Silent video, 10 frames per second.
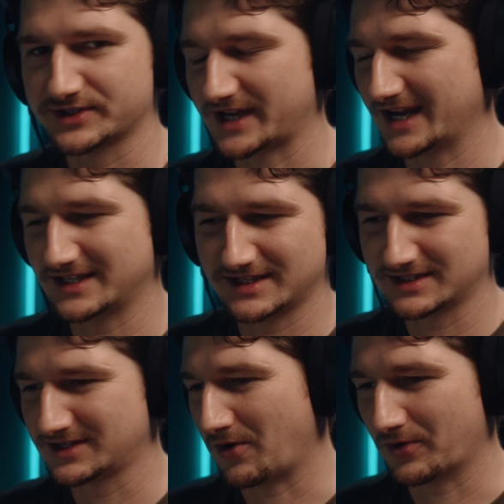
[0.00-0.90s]

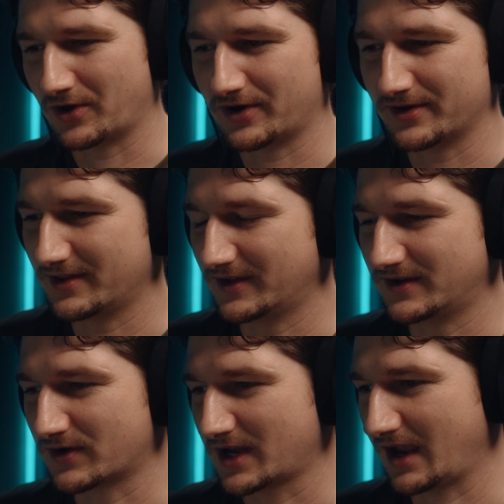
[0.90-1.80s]
sciences going on in the
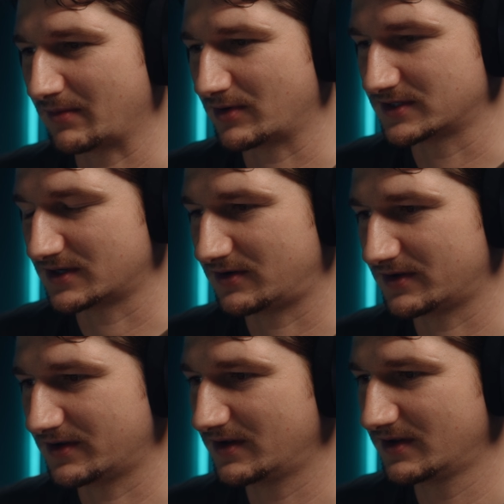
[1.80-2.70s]
different cameras
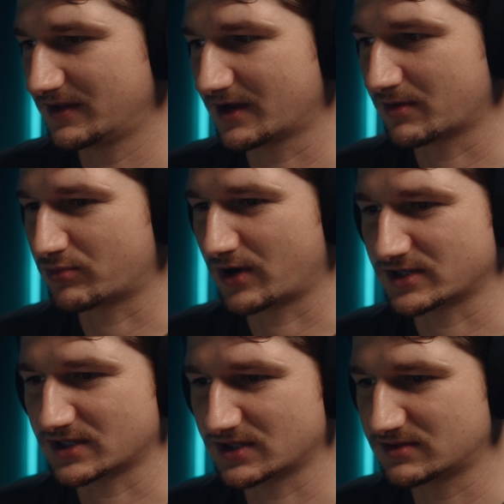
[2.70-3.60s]
on the
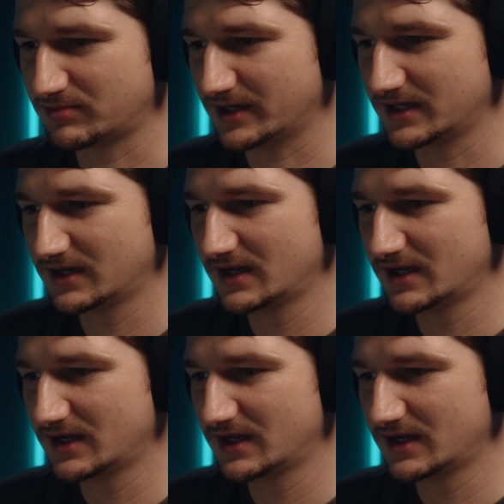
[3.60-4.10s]
compressions, but